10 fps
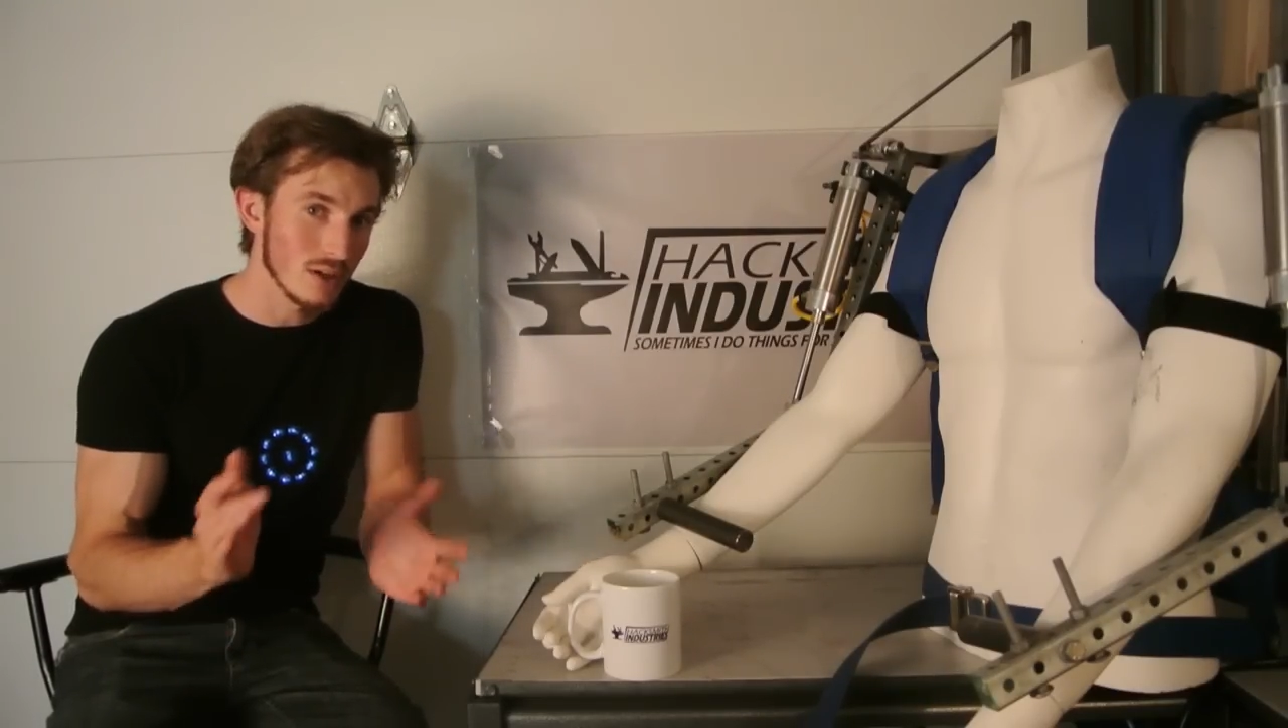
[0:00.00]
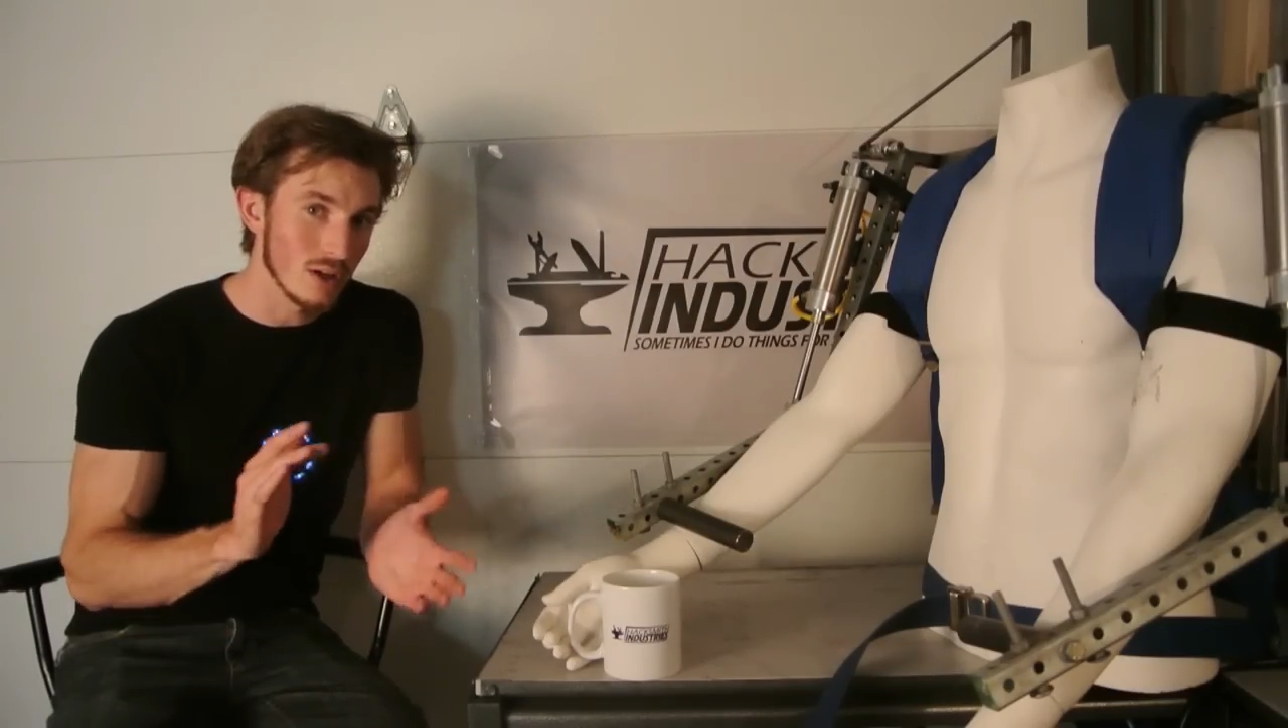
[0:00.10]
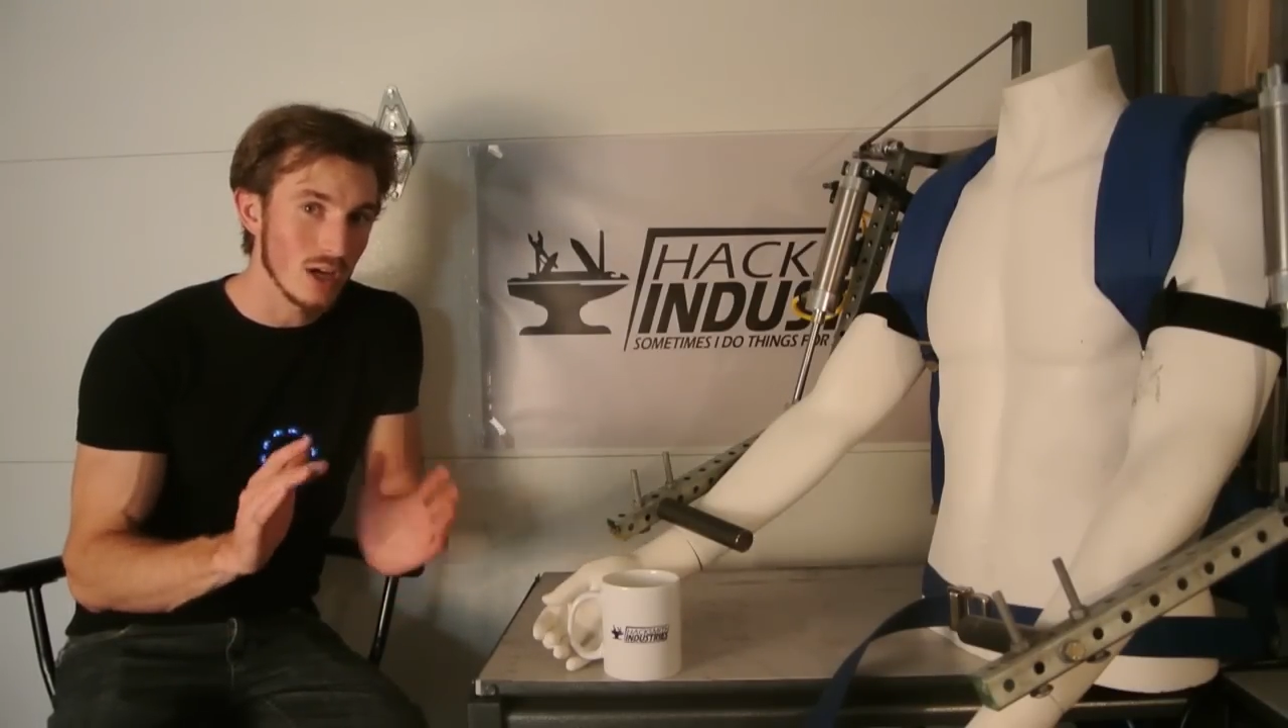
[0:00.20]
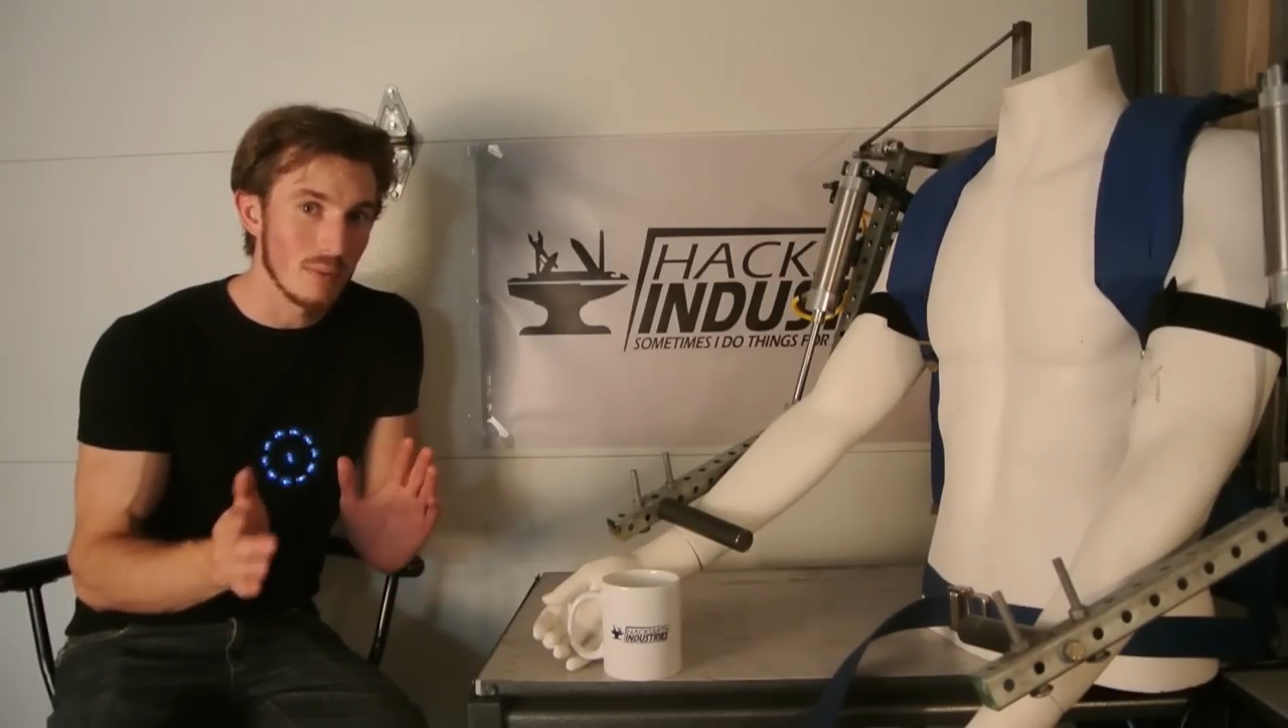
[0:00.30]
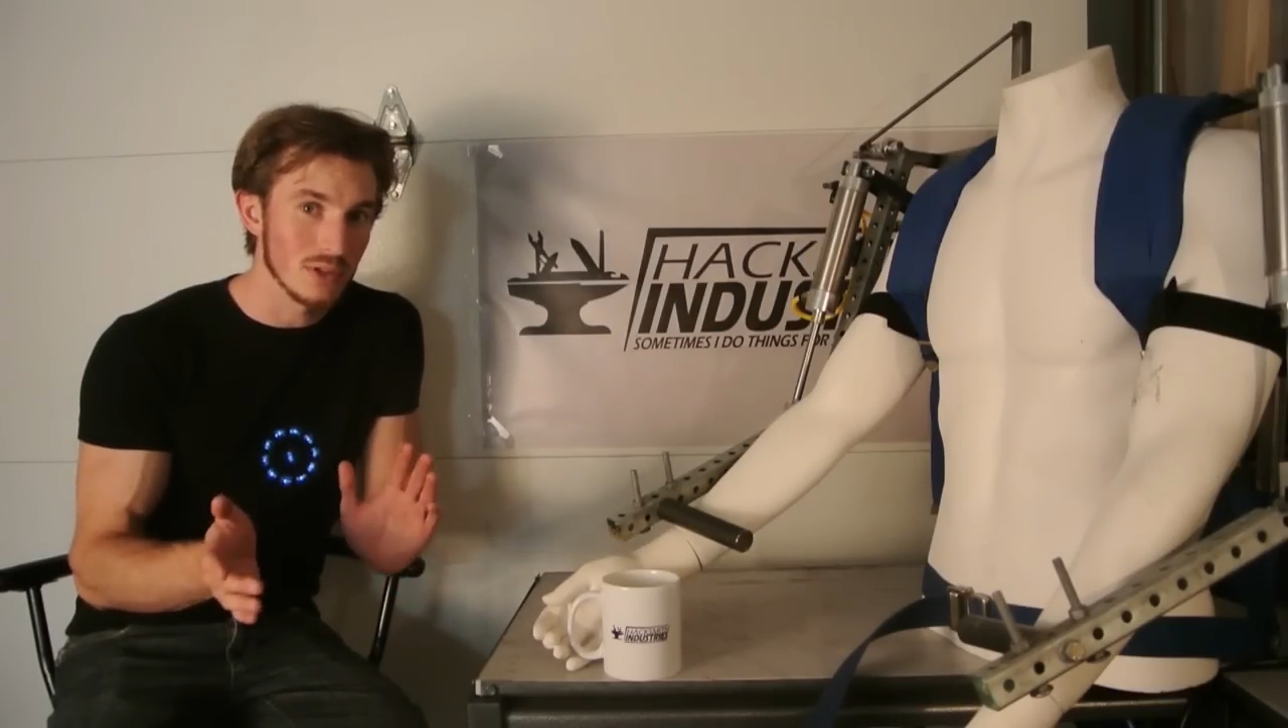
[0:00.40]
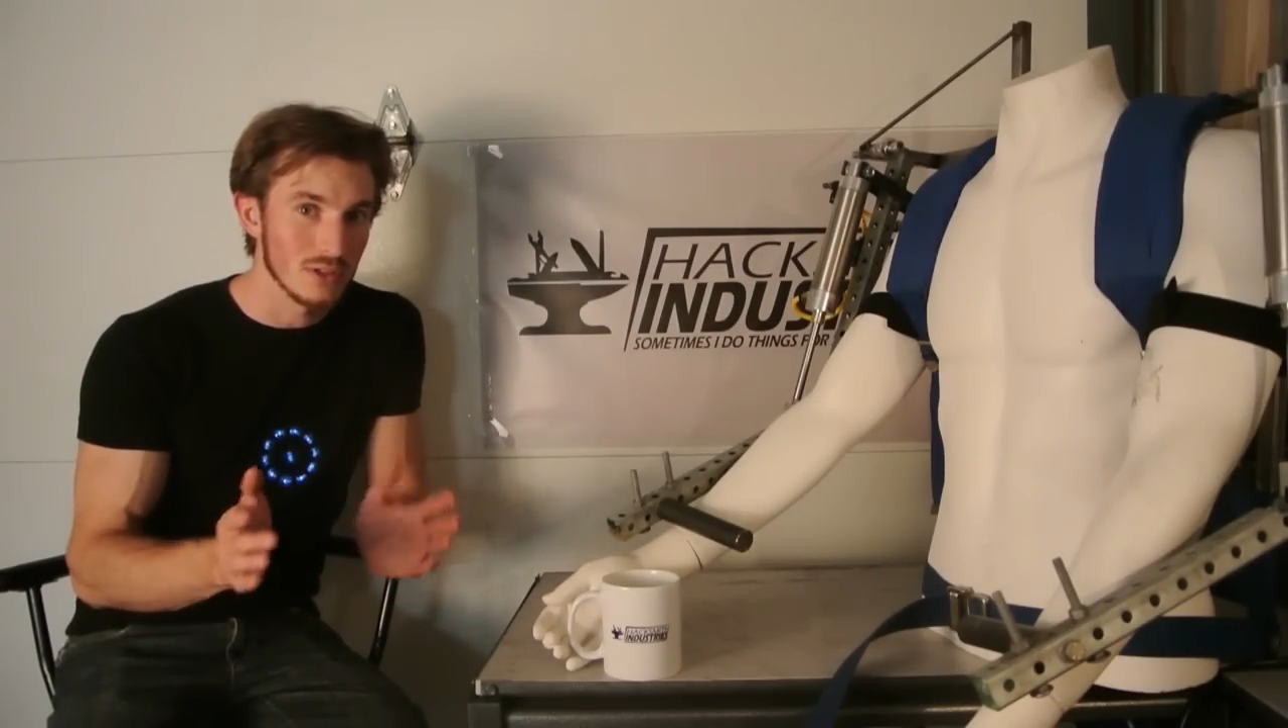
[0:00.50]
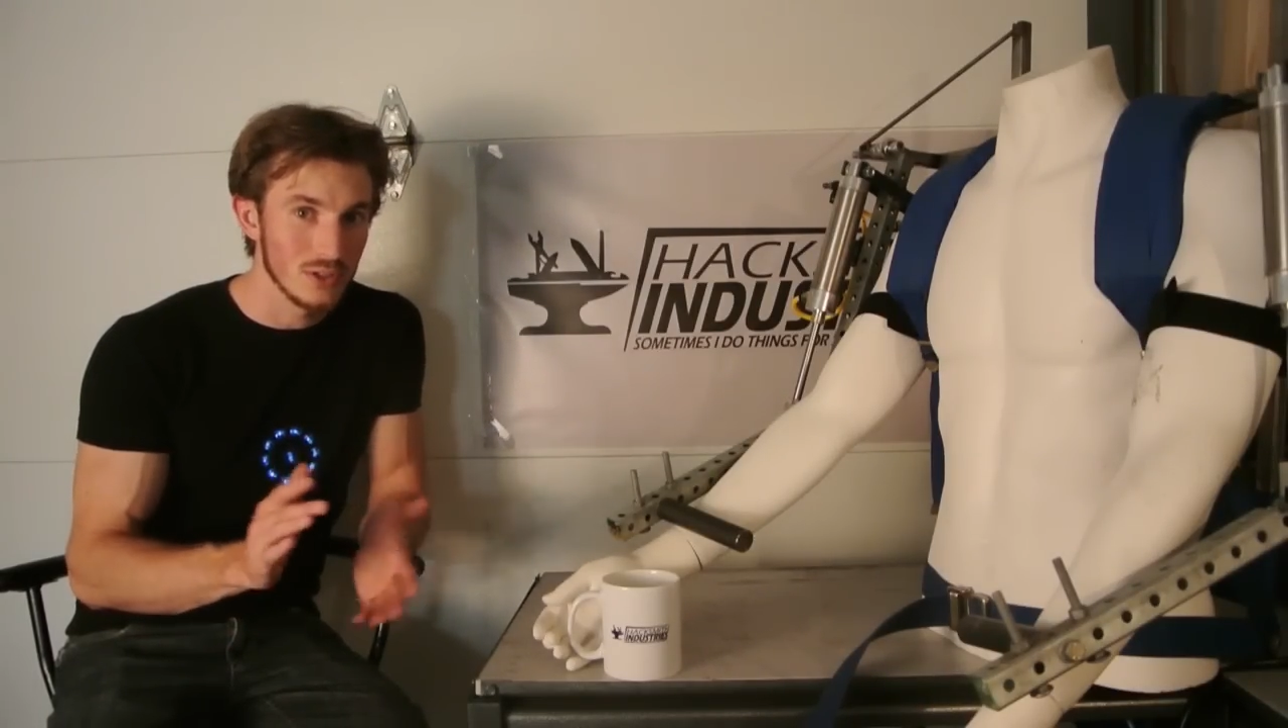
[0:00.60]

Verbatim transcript: all comments